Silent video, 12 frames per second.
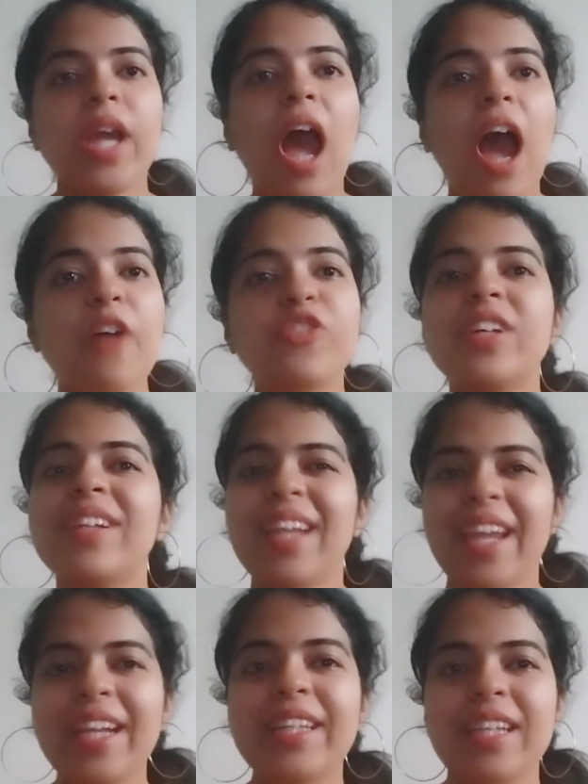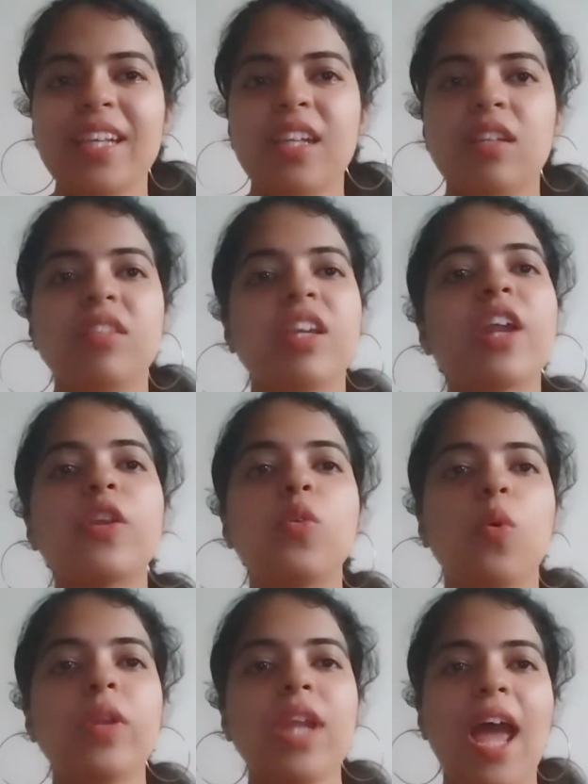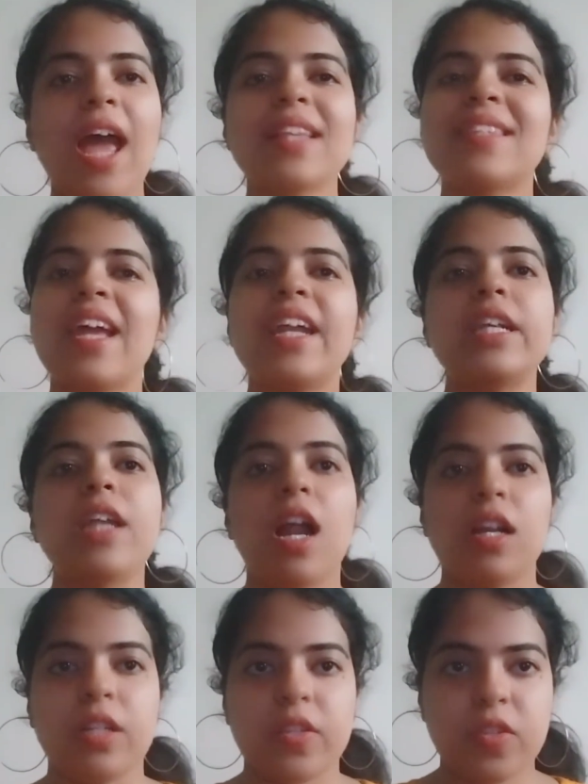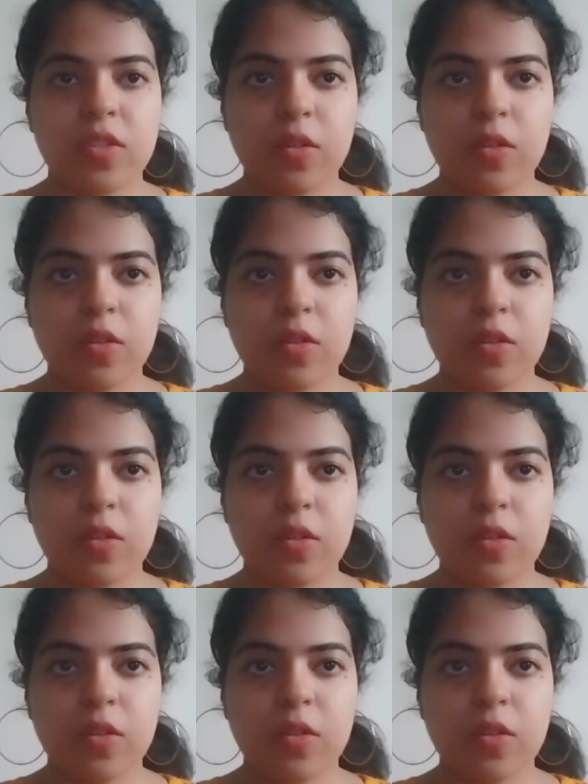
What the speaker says: after 18 they are known as adults.